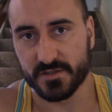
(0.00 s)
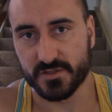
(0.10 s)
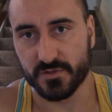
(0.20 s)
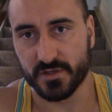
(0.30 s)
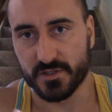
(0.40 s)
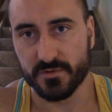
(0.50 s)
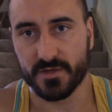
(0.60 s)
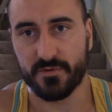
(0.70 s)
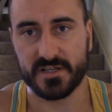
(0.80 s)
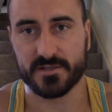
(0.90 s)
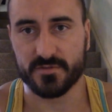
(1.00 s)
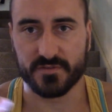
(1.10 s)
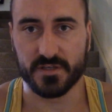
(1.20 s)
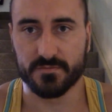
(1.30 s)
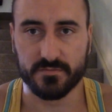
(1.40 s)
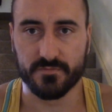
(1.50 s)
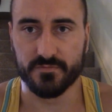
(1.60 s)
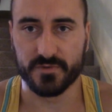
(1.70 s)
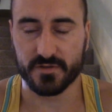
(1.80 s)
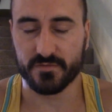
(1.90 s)
so you're doing your press-ups. Obviously,
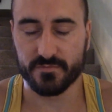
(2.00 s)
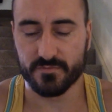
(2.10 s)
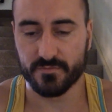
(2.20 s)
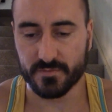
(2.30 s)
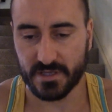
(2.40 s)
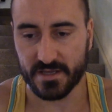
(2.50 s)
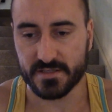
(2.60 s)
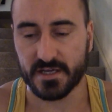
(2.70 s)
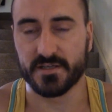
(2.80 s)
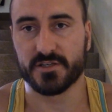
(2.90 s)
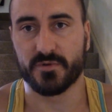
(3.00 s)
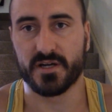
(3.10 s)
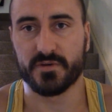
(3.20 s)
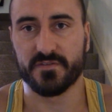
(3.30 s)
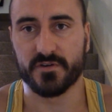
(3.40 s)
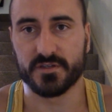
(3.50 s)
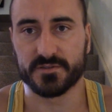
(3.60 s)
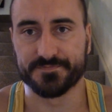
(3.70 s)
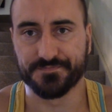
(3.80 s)
get your technique squared away first.